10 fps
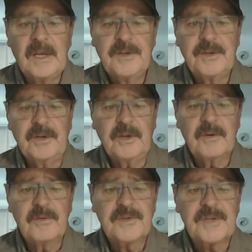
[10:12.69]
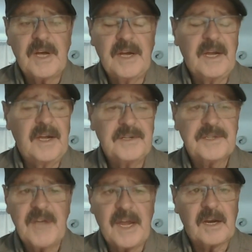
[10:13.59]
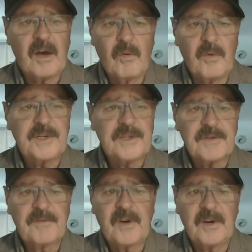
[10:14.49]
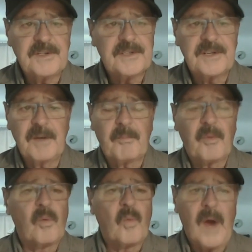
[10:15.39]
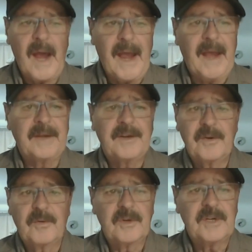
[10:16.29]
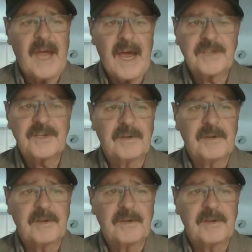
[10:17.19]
to use a Senko, which is a very simple way to attach